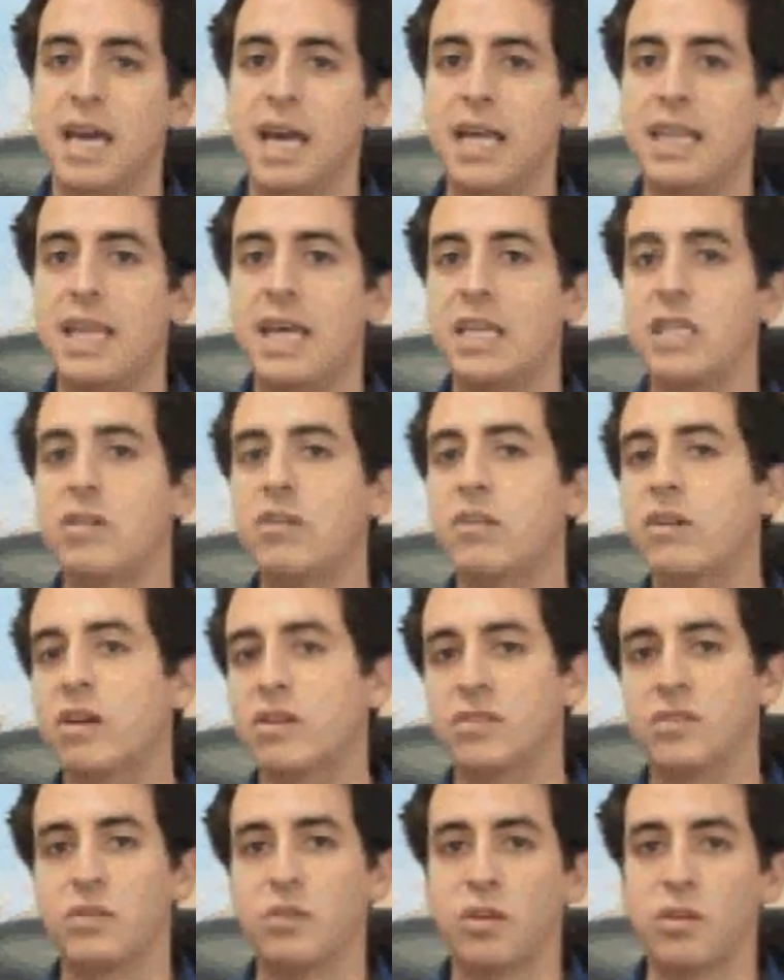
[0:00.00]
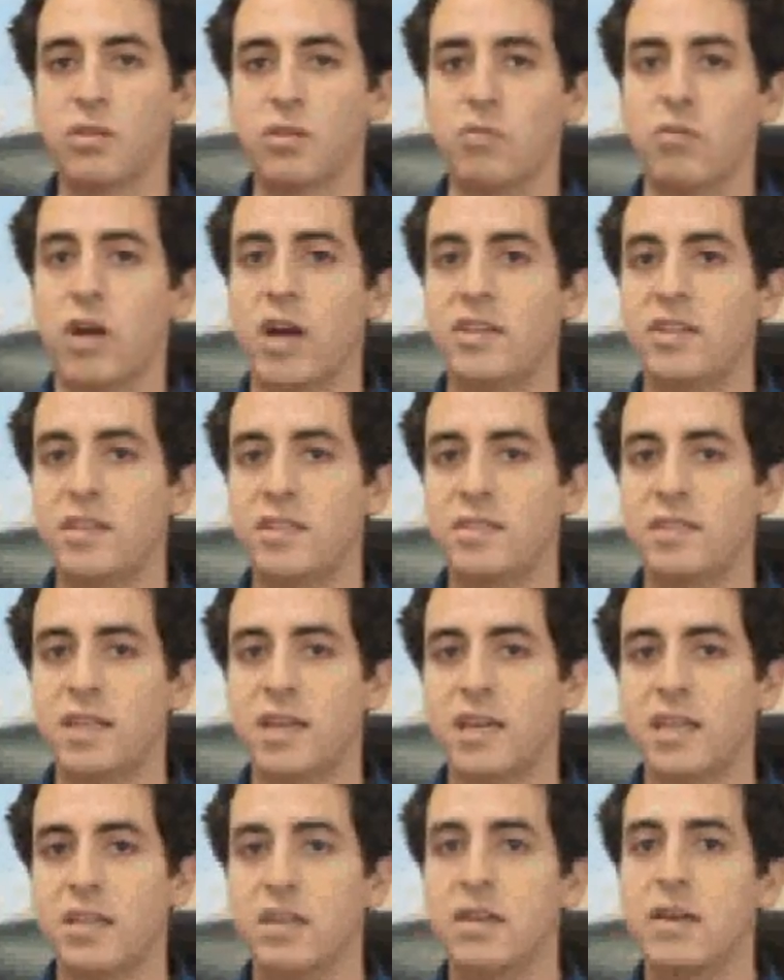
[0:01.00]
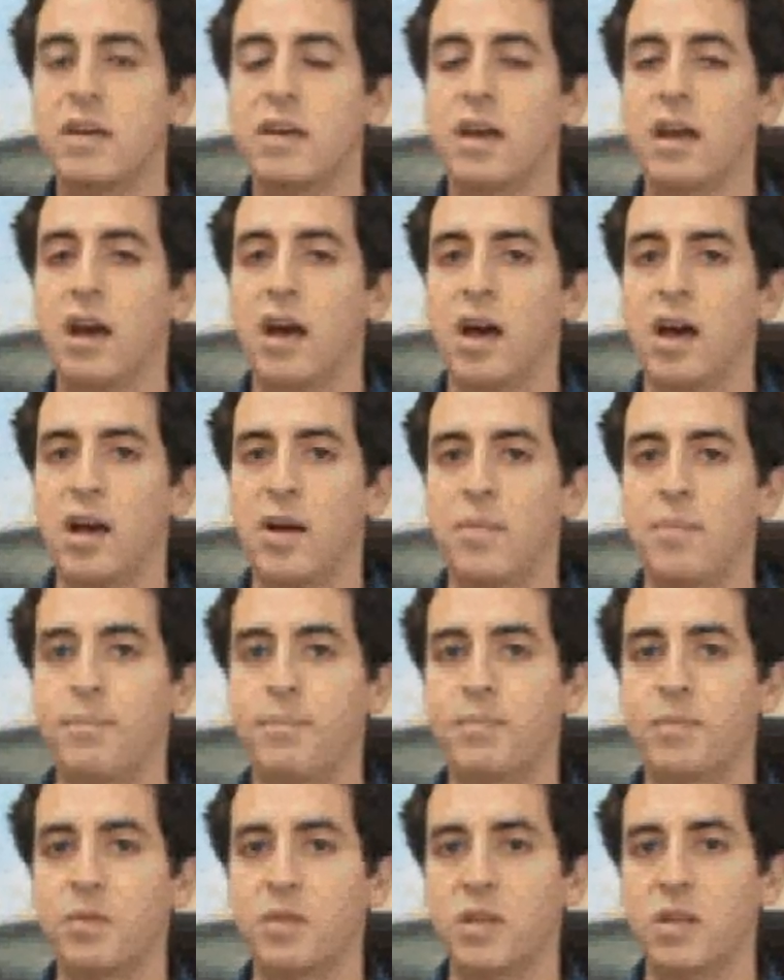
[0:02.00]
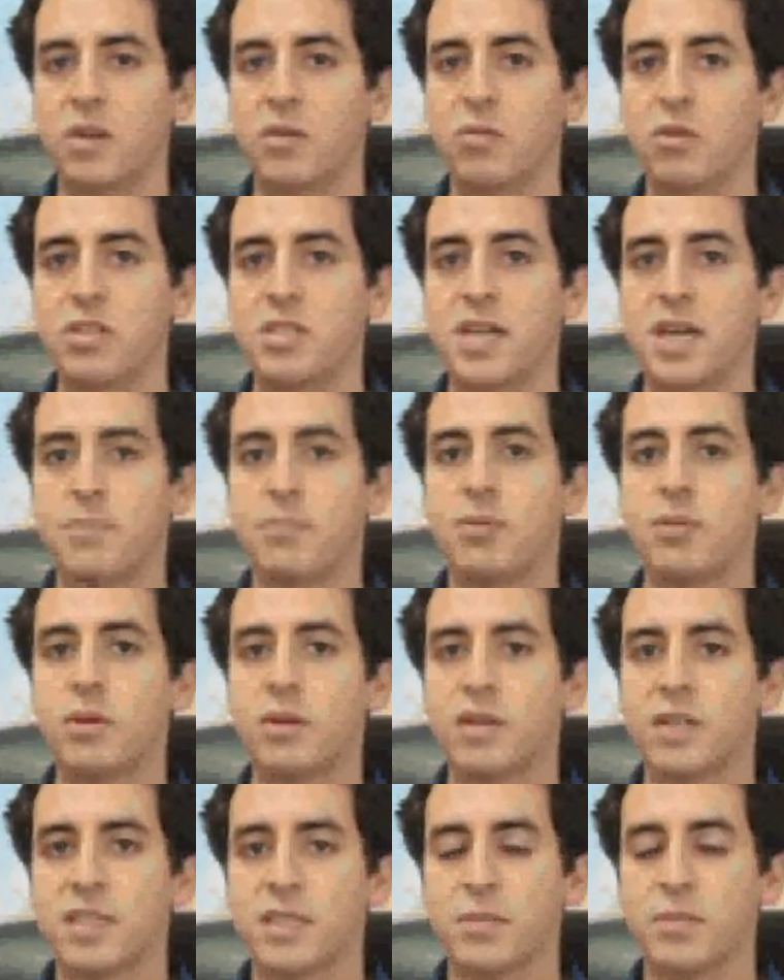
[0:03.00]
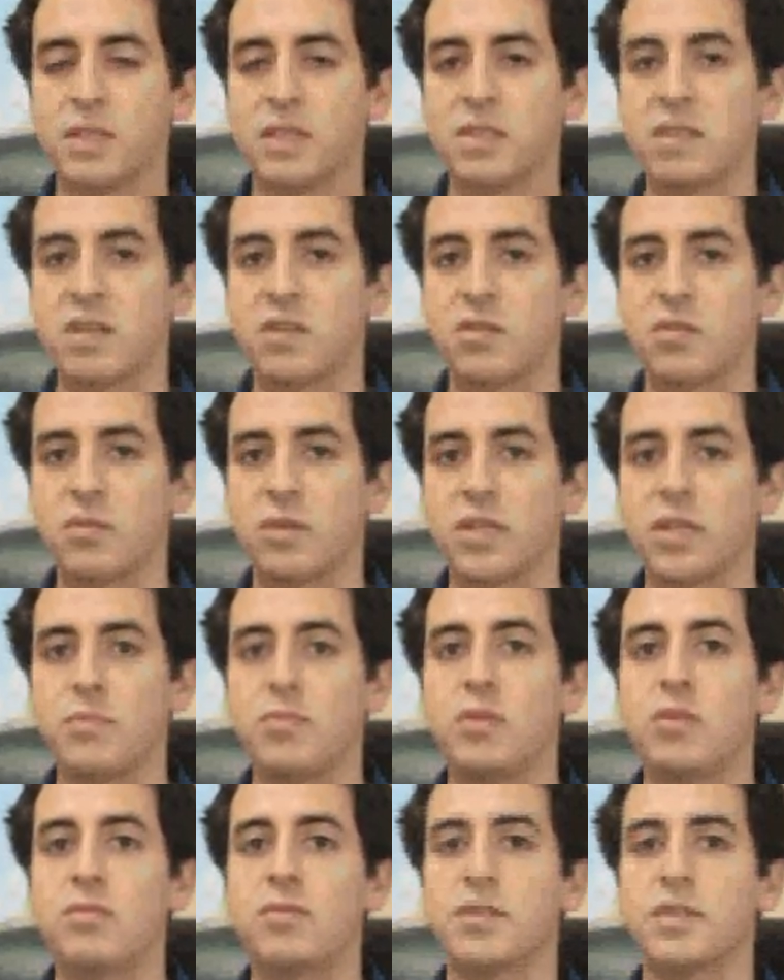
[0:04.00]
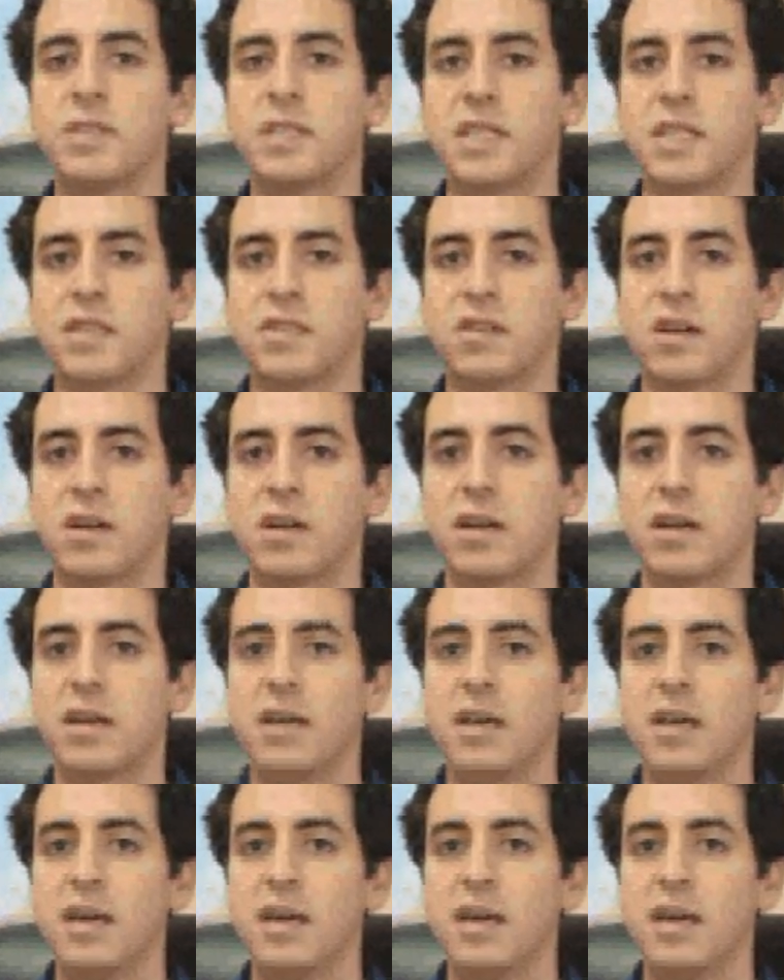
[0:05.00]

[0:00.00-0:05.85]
and then you could also go to Rajasthan, where Jaipur and some of these other really beautiful cities are.